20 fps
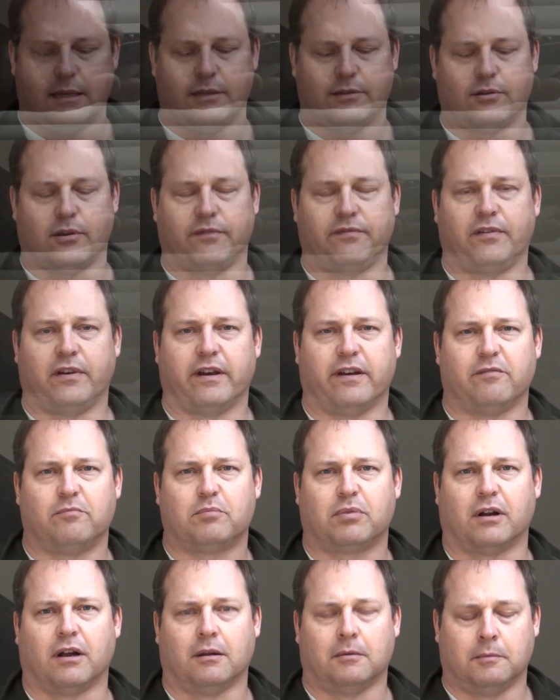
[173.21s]
So if you have
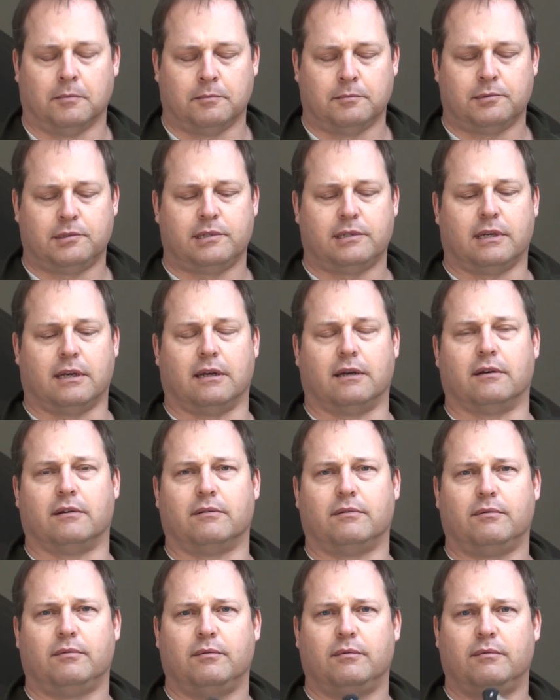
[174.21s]
problems
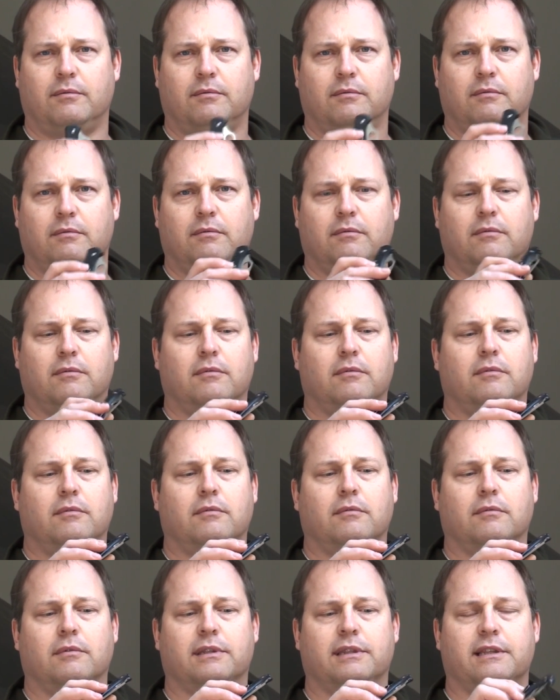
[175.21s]

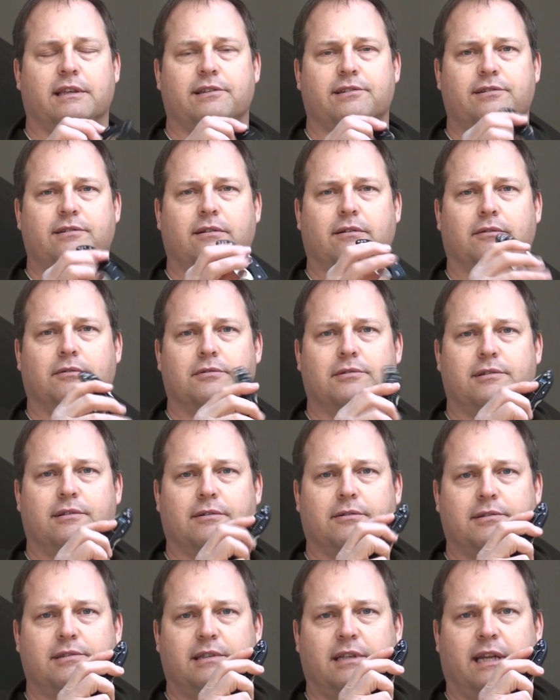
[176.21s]
with these screws
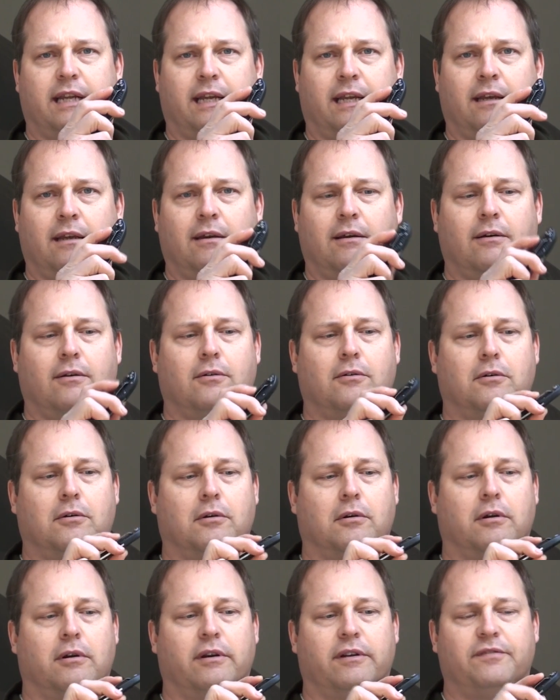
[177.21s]
loosening,
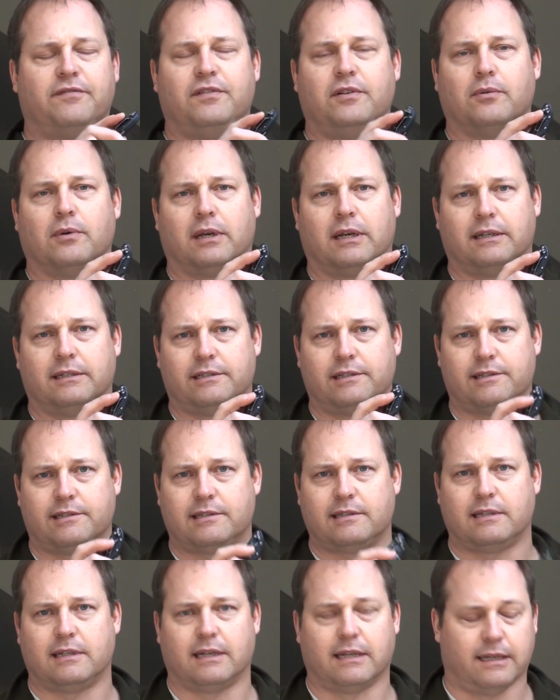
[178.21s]
or if you want to
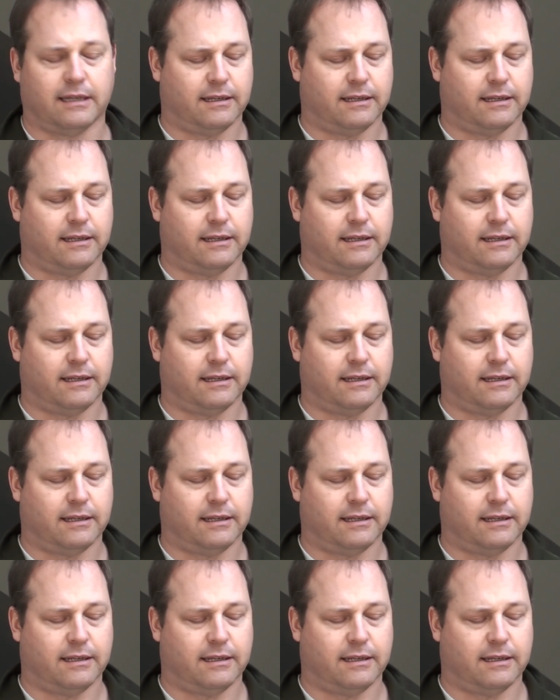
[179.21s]
just